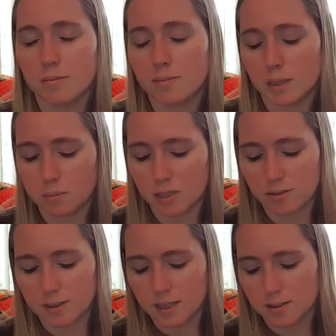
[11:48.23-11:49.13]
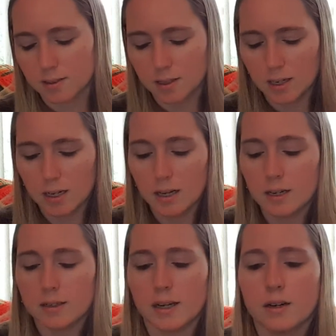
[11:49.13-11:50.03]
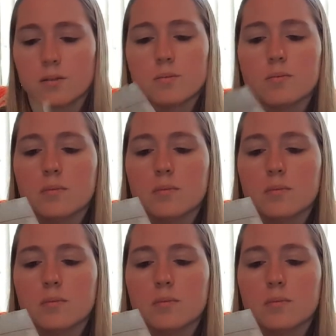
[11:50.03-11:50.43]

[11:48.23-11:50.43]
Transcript: mini flex. Now,